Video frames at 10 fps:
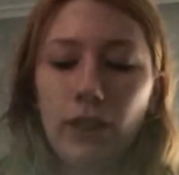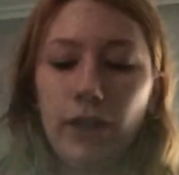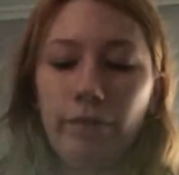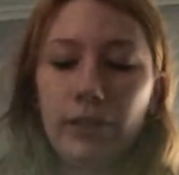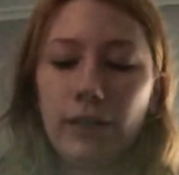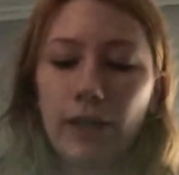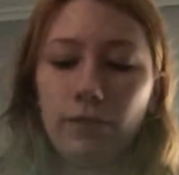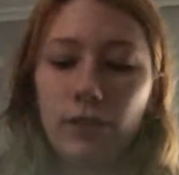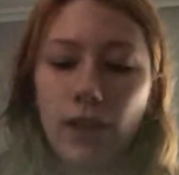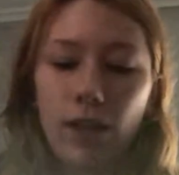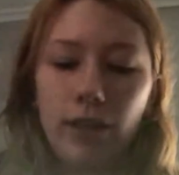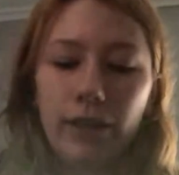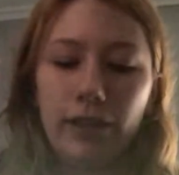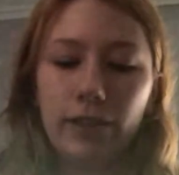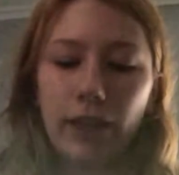If it sounds solid,
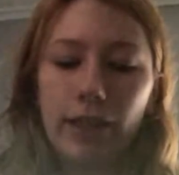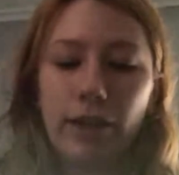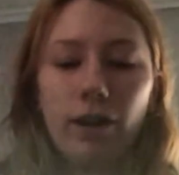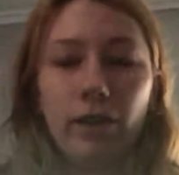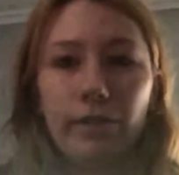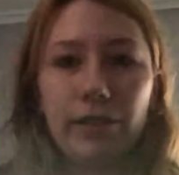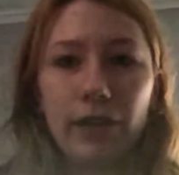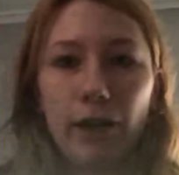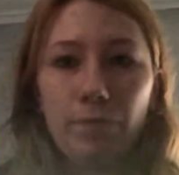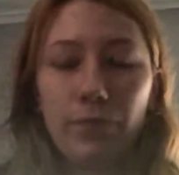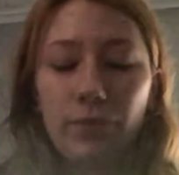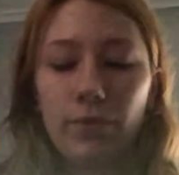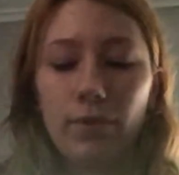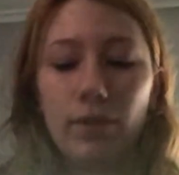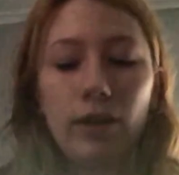it's likely harvest time.
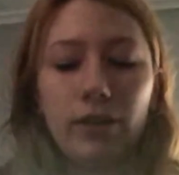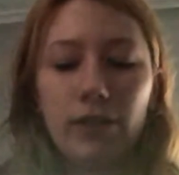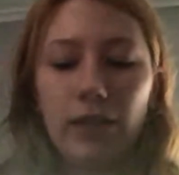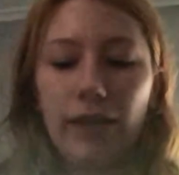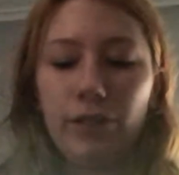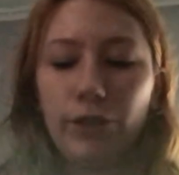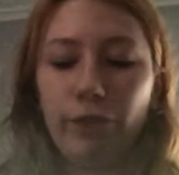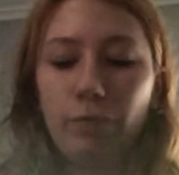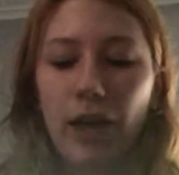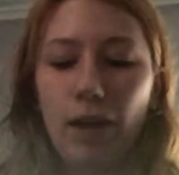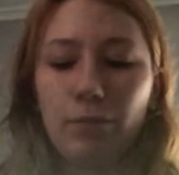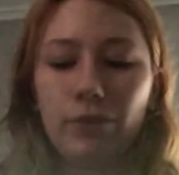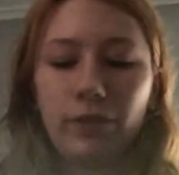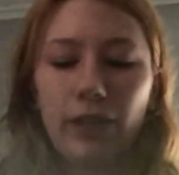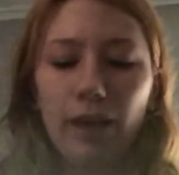On to the history of
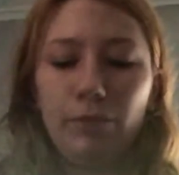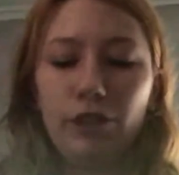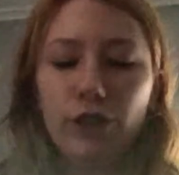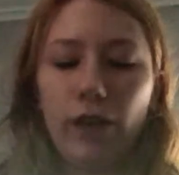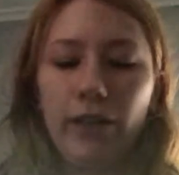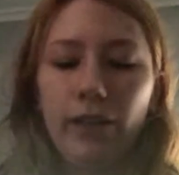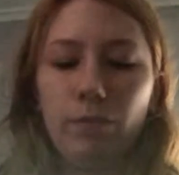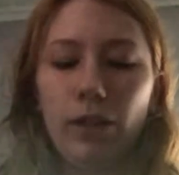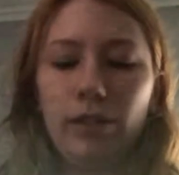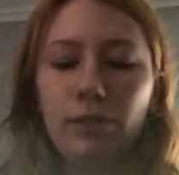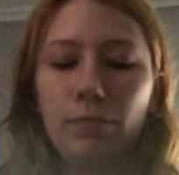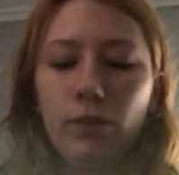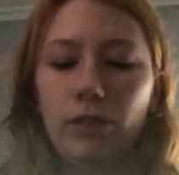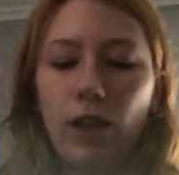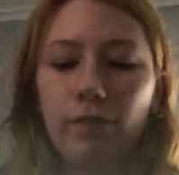pineapples. Captain John Kidwell is
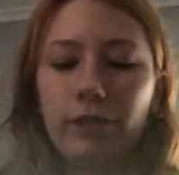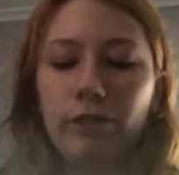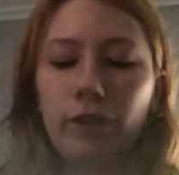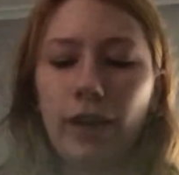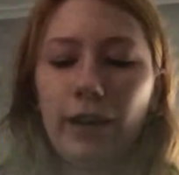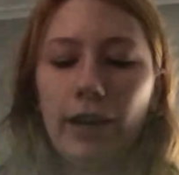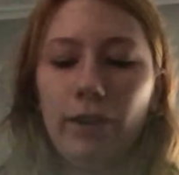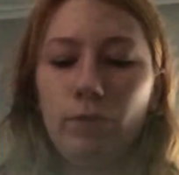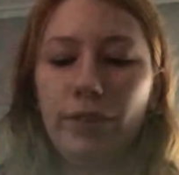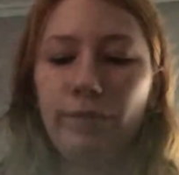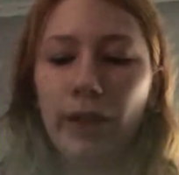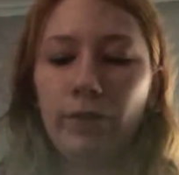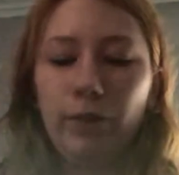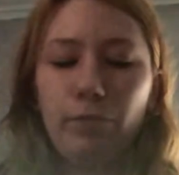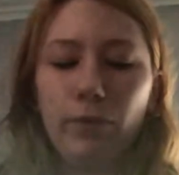most often credited with
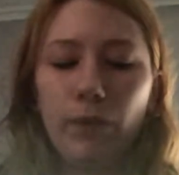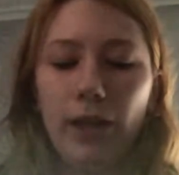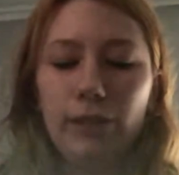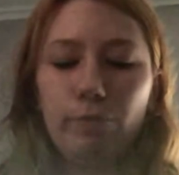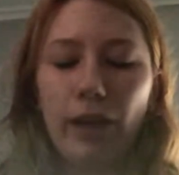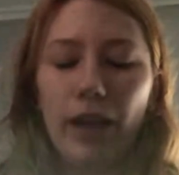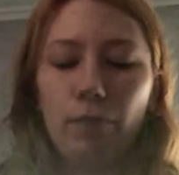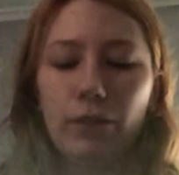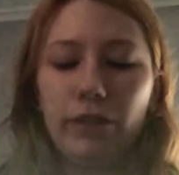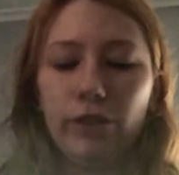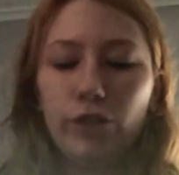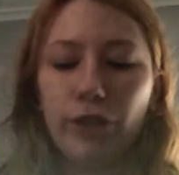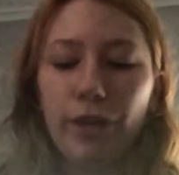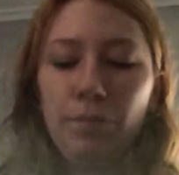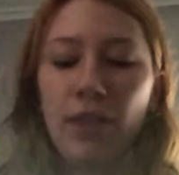founding Hawaii's pineapple
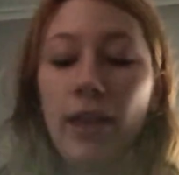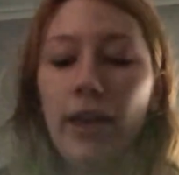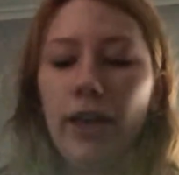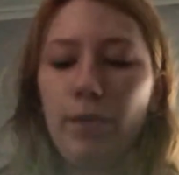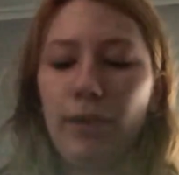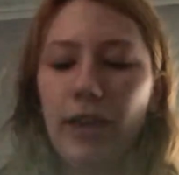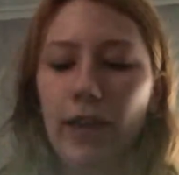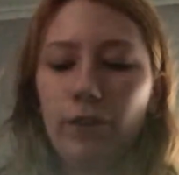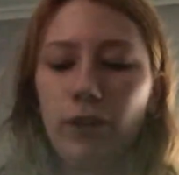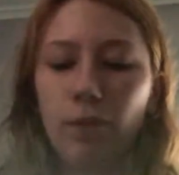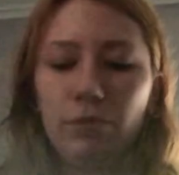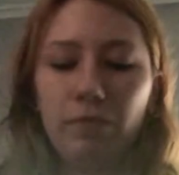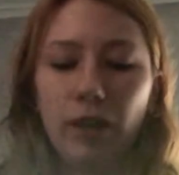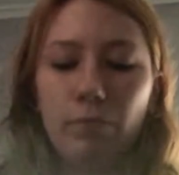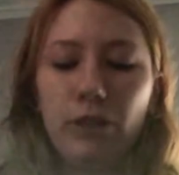industry. He began crop
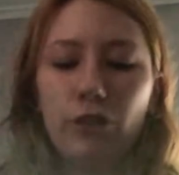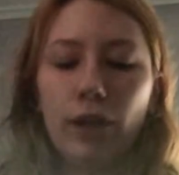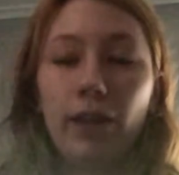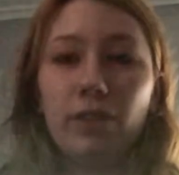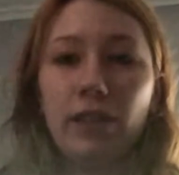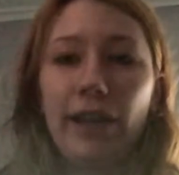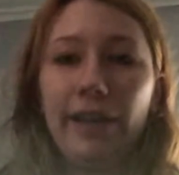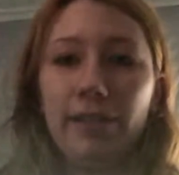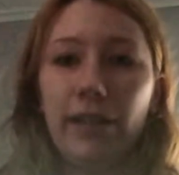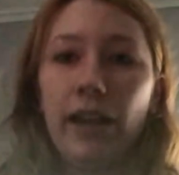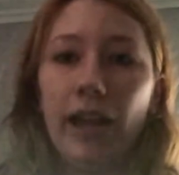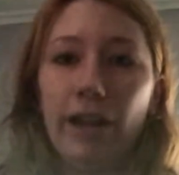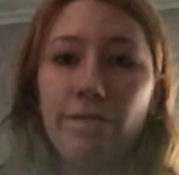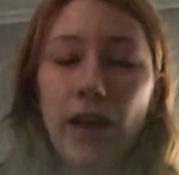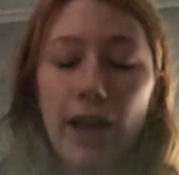development trials in
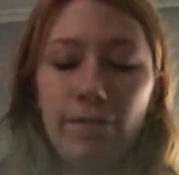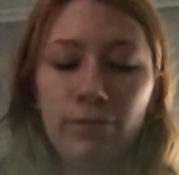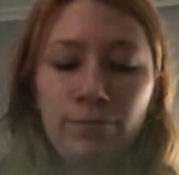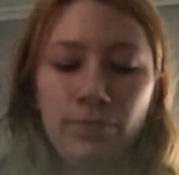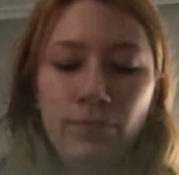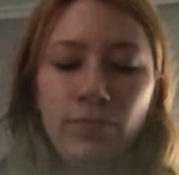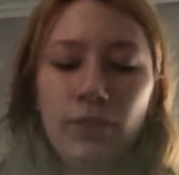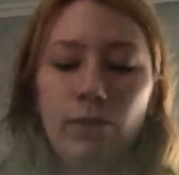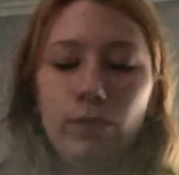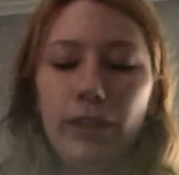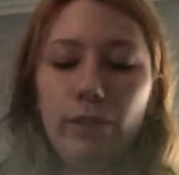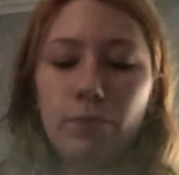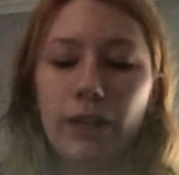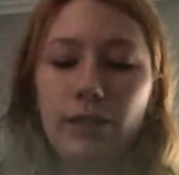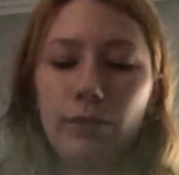1885, when he
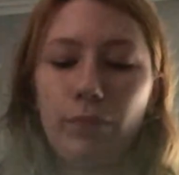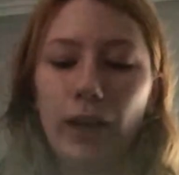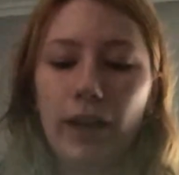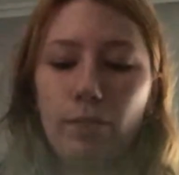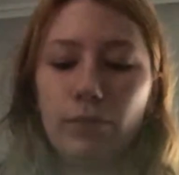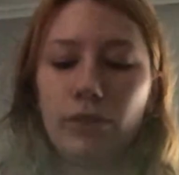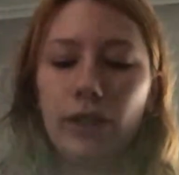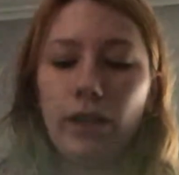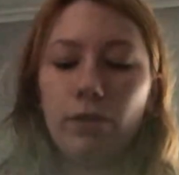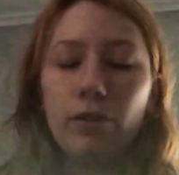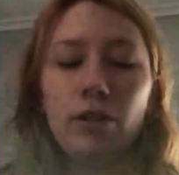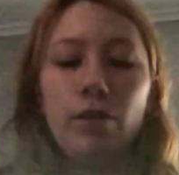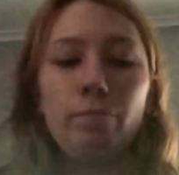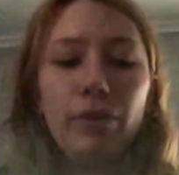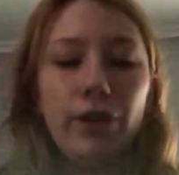planted pineapples in
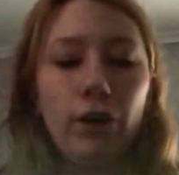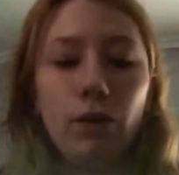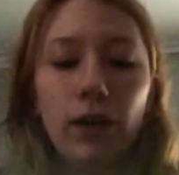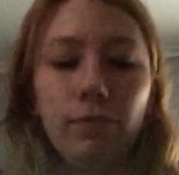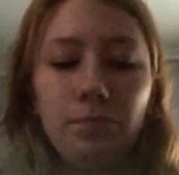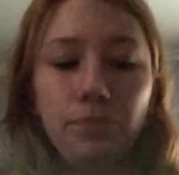Manoa